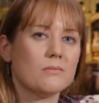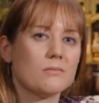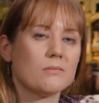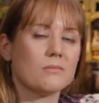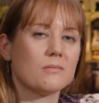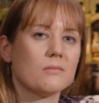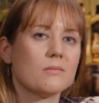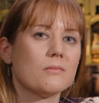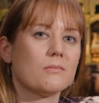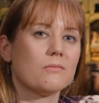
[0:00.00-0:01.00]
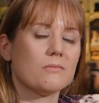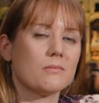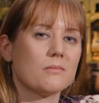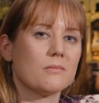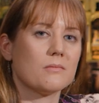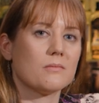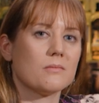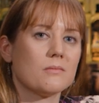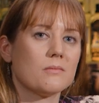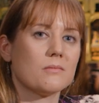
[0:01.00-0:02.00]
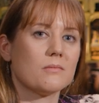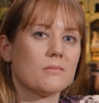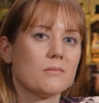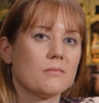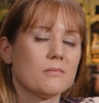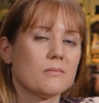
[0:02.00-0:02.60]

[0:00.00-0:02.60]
[no speech]